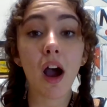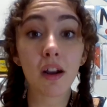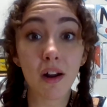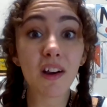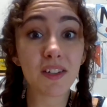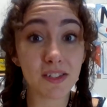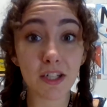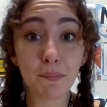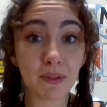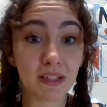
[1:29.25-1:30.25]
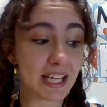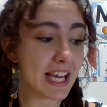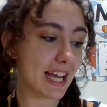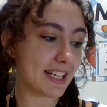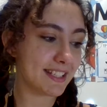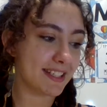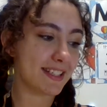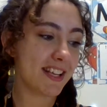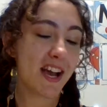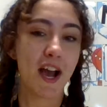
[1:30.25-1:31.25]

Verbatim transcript: are also plants.